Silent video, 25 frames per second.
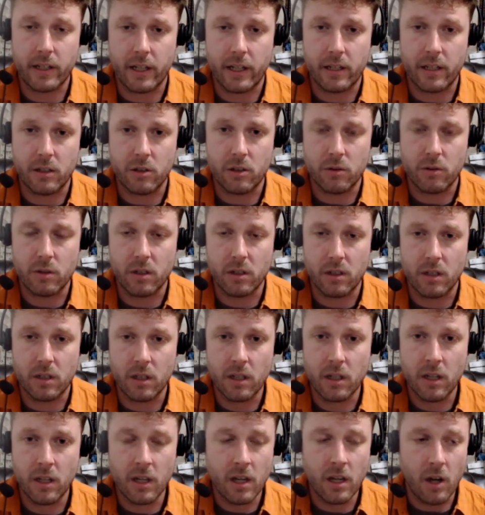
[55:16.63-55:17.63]
and you could
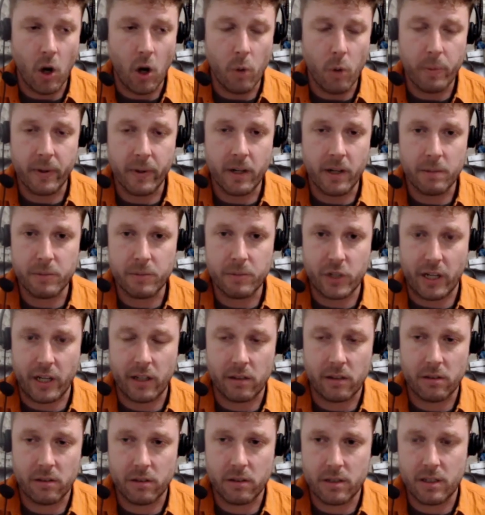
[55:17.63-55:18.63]
open up
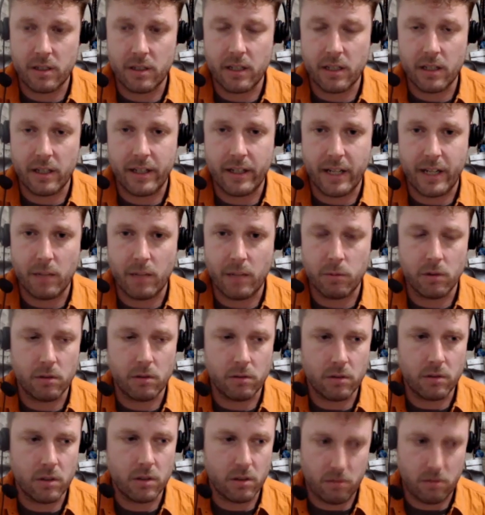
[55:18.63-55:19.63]
channels that
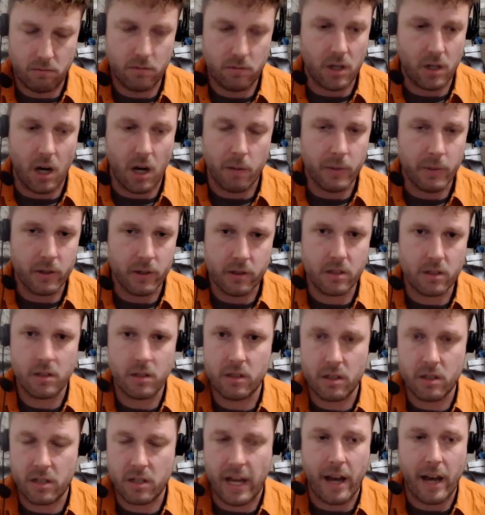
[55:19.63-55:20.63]
enable just commerce to
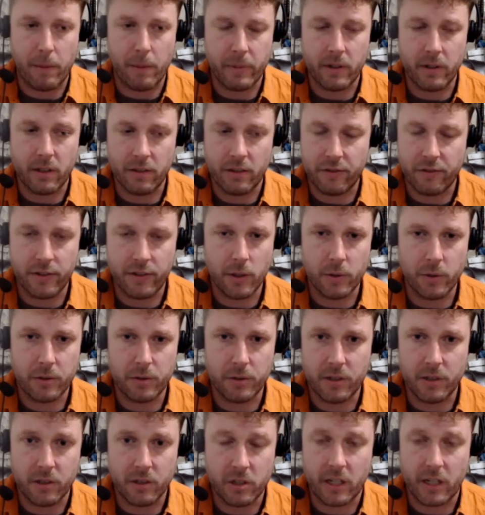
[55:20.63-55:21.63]
just happen and flow through
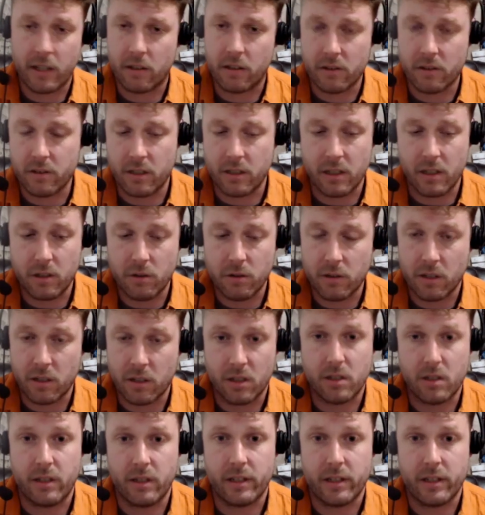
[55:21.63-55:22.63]
your channels, and then you can
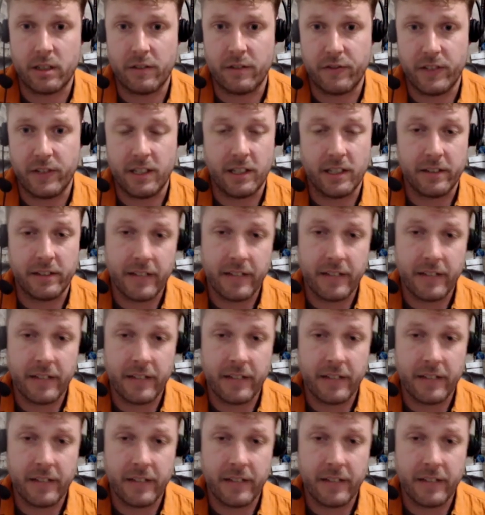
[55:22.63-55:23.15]
collect a fee on